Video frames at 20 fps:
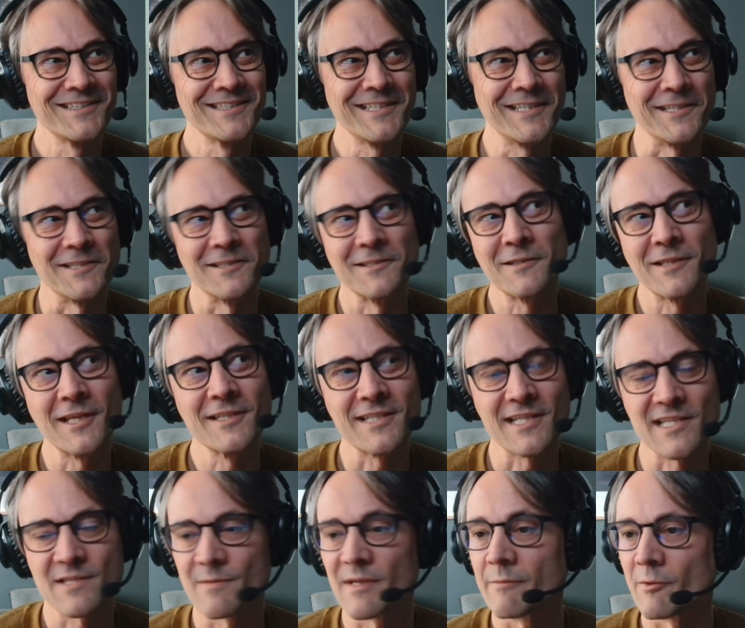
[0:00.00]
it
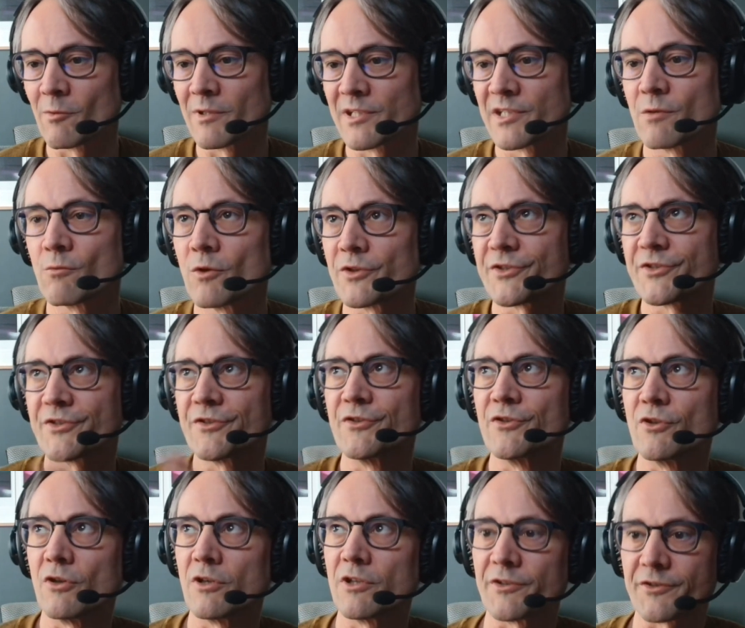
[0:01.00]
does make me wonder what's
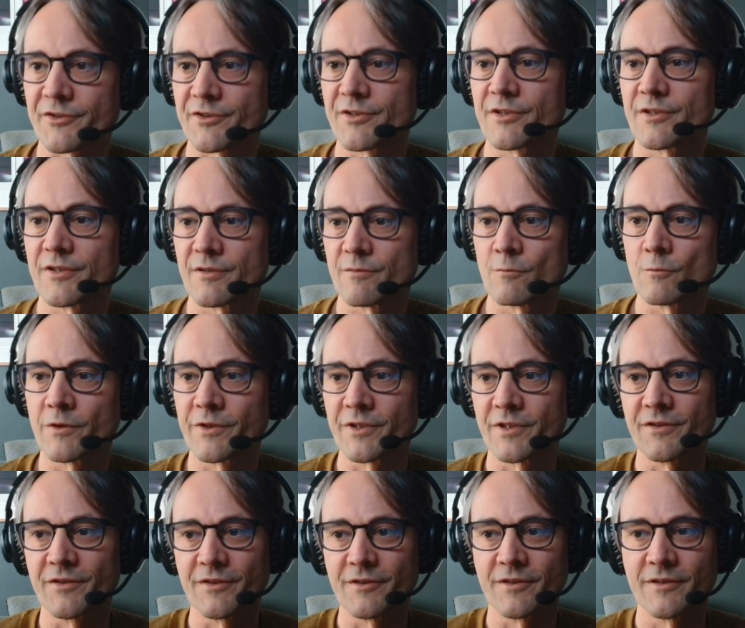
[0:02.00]
not
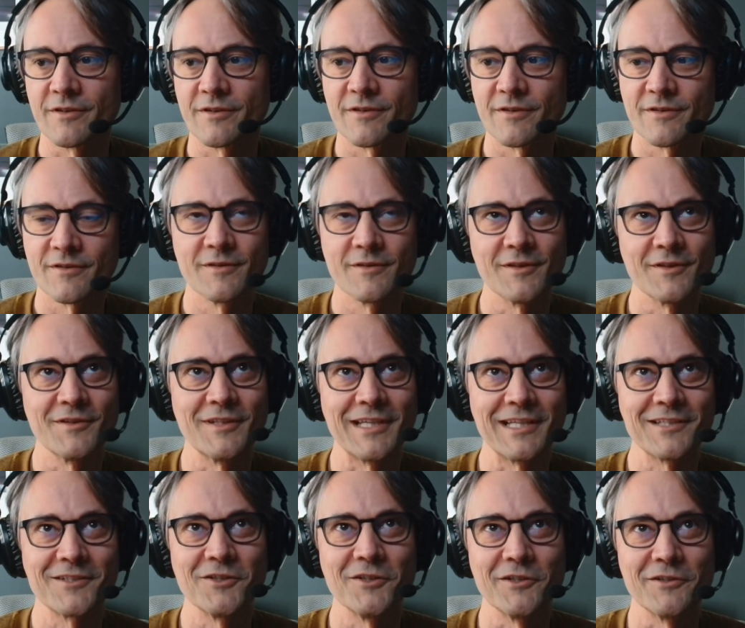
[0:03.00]
within
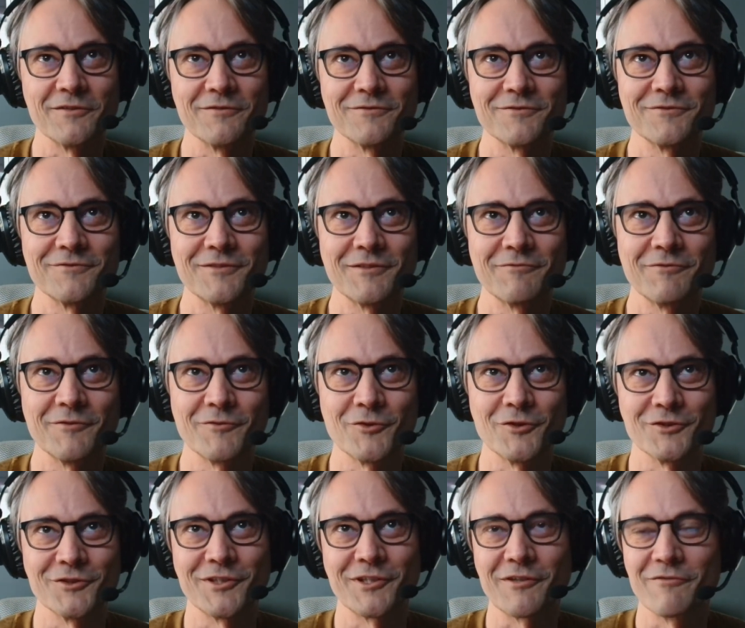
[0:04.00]
that kind of, if we've
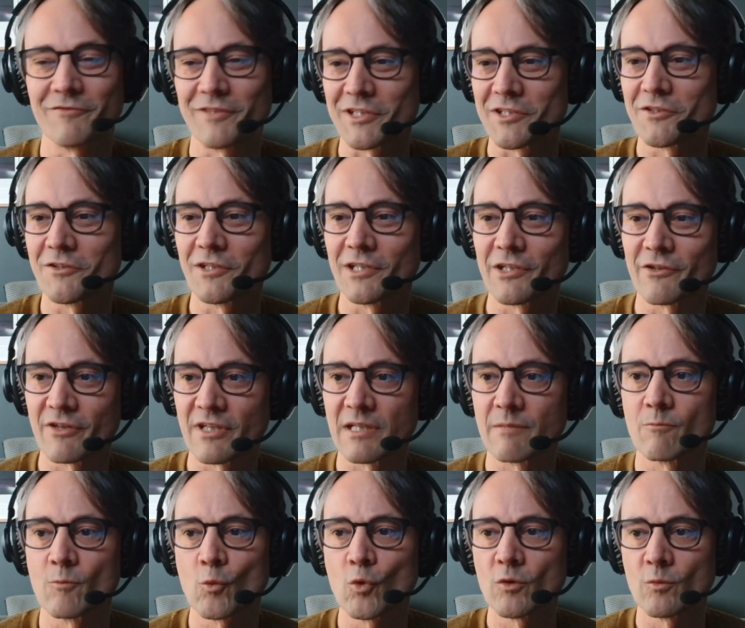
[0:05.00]
got like a Venn
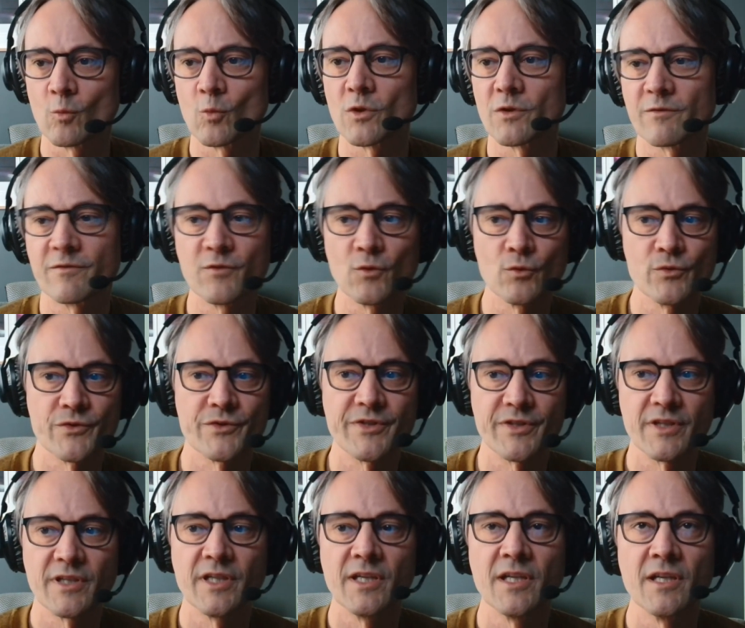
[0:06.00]
diagram,
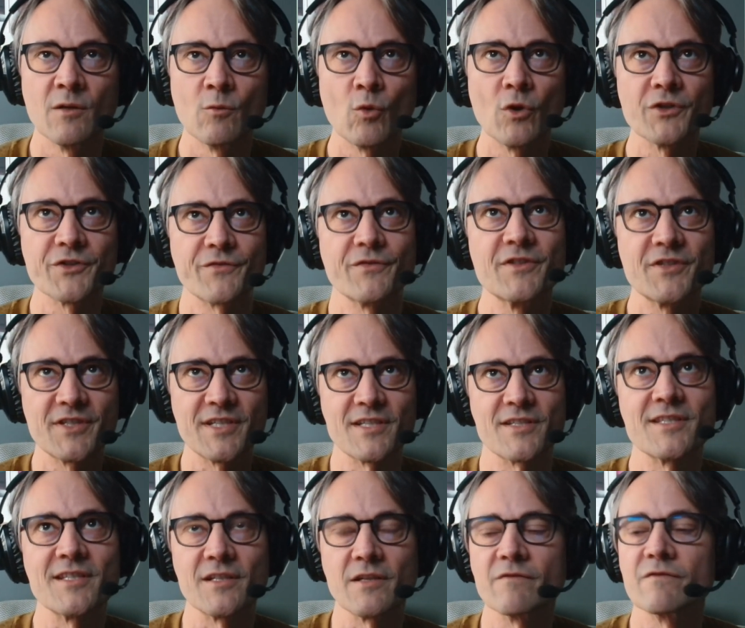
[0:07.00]
what
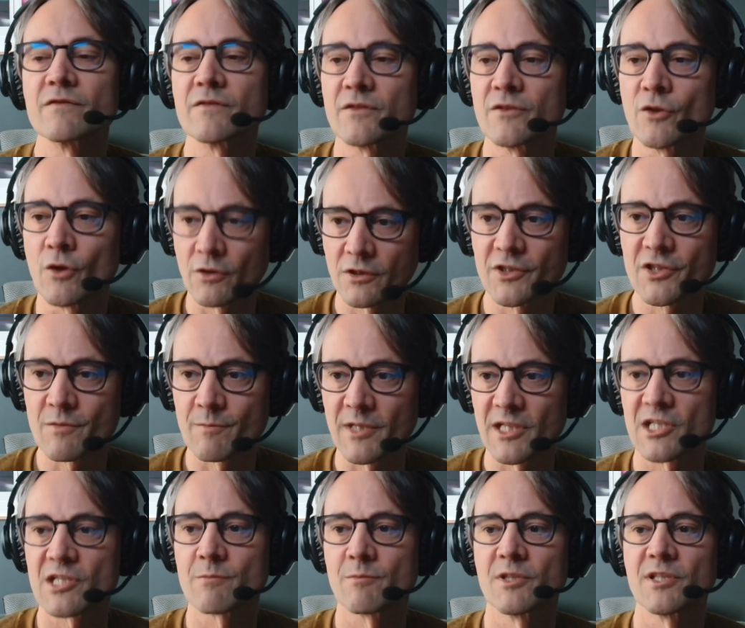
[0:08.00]
sits in a knowledge
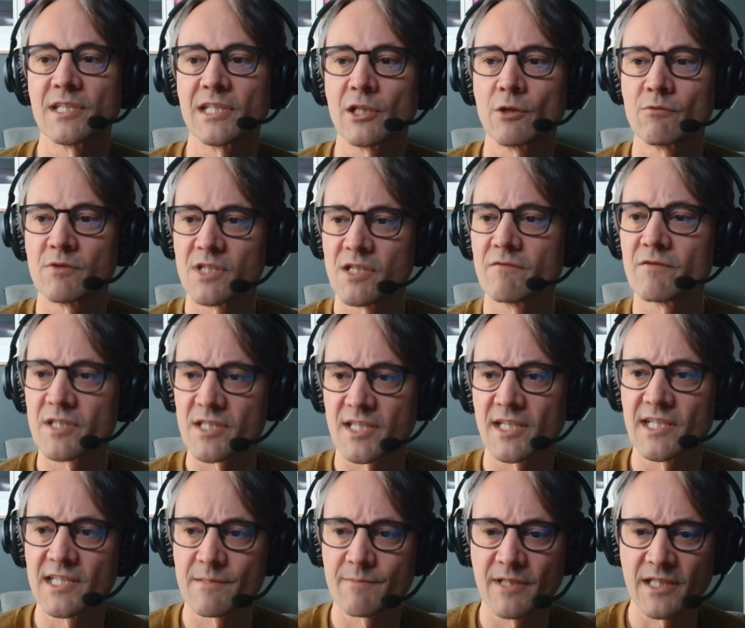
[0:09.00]
management that you would never
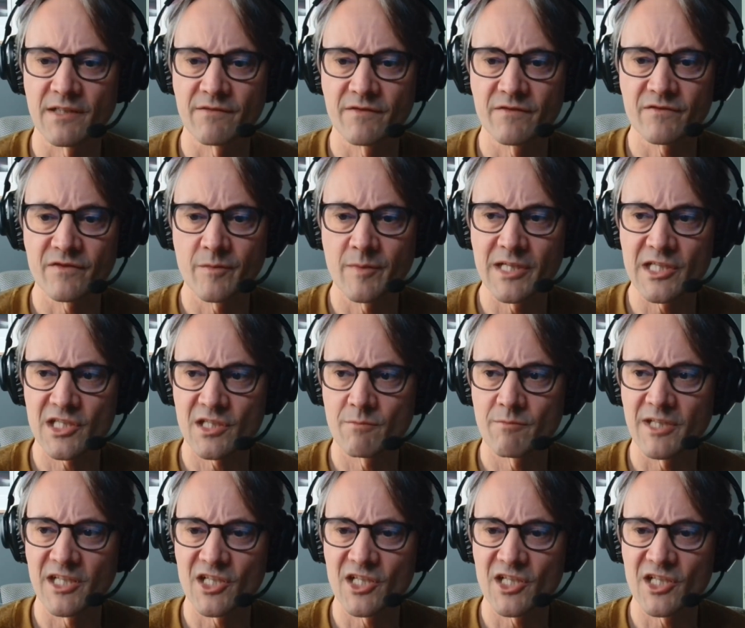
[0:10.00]
say is part of information